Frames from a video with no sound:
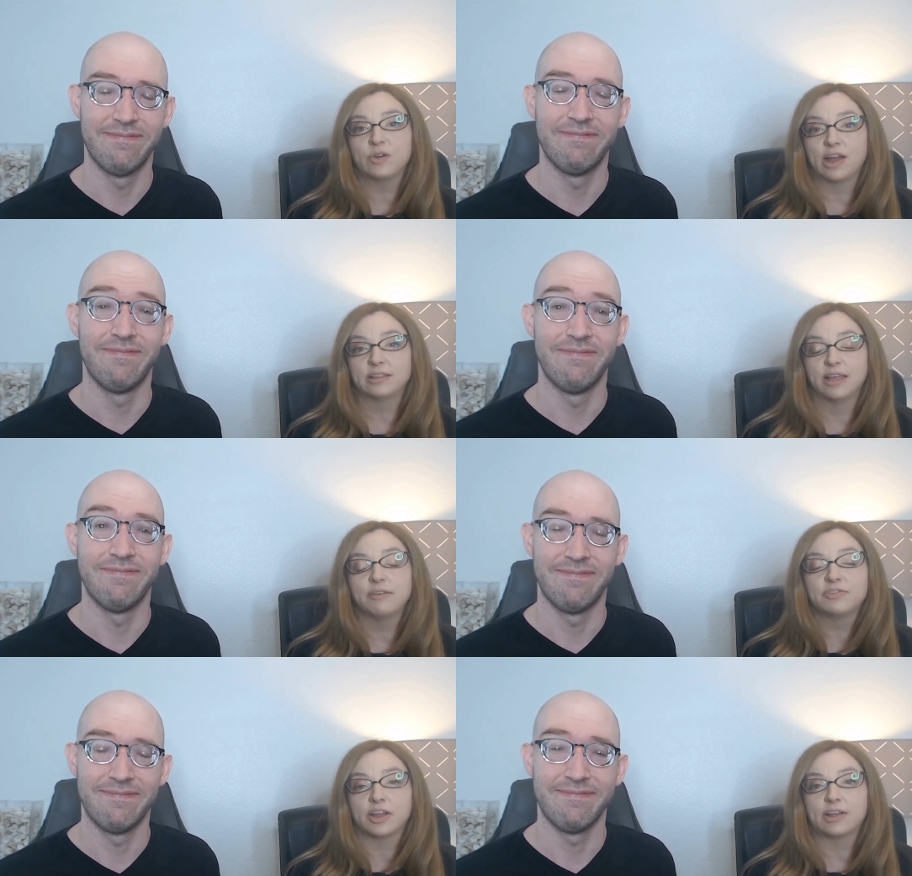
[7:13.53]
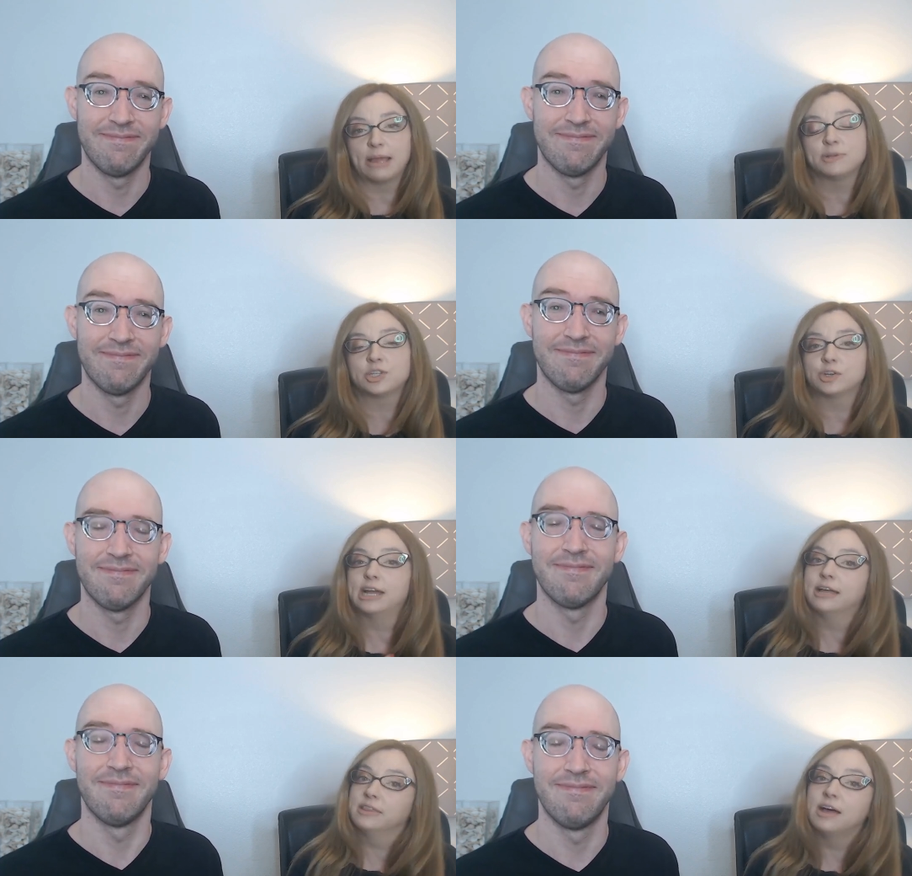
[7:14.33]
Speaker 1: I love their
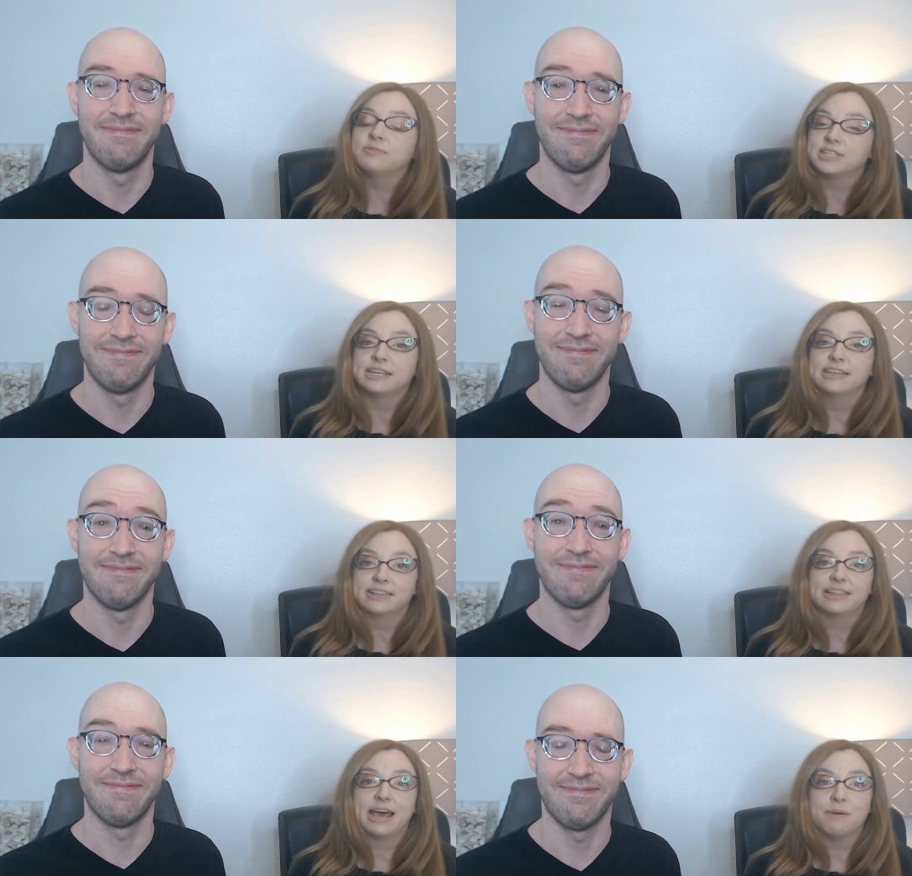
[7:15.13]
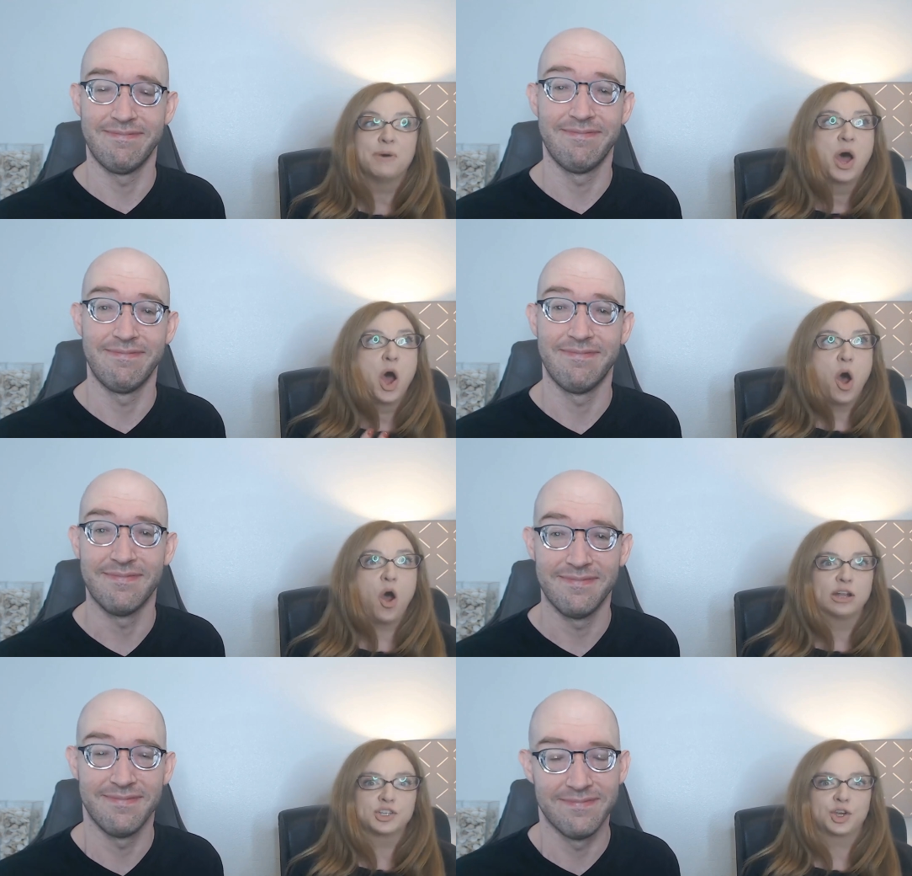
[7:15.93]
chemistry. I love seeing them
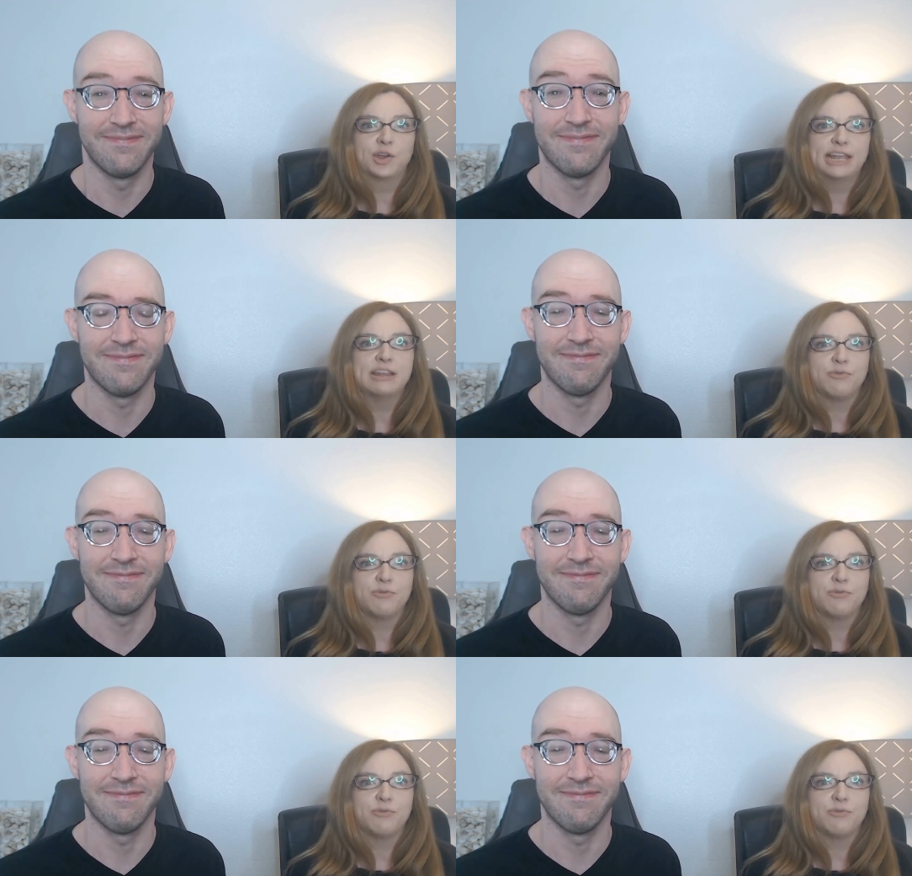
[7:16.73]
on screen.